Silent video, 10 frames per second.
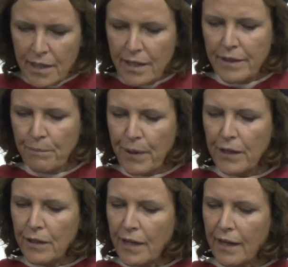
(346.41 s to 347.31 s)
The
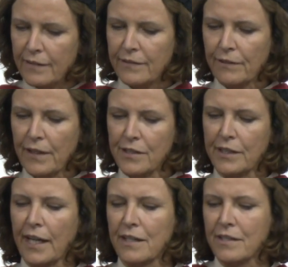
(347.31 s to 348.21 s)
paradox of
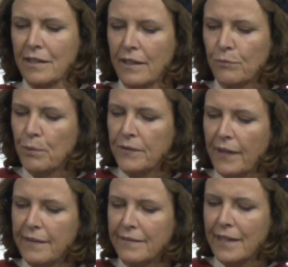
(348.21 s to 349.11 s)
education is
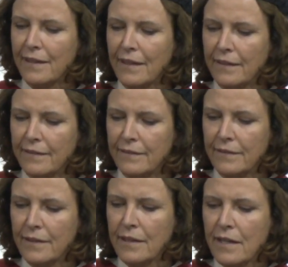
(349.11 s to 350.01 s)
precisely this
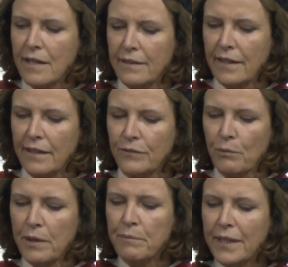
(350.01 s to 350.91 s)
that as
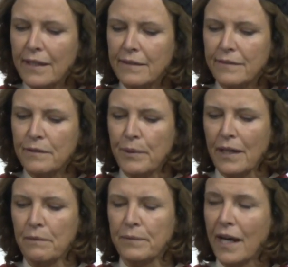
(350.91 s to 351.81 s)
one begins to
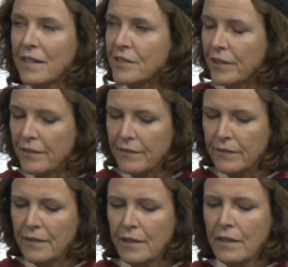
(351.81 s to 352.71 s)
become
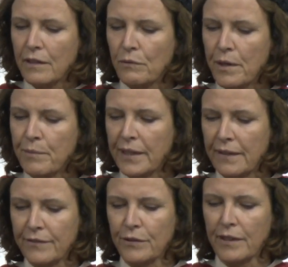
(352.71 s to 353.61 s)
conscious, one
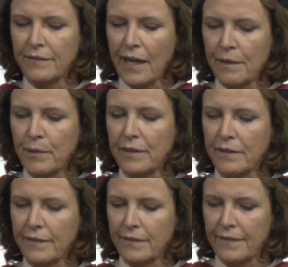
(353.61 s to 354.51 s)
begins to examine
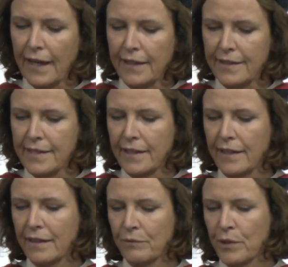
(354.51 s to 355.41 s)
the society
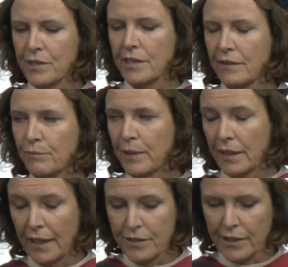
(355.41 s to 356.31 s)
in which he is
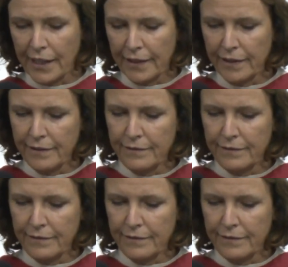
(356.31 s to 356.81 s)
being educated.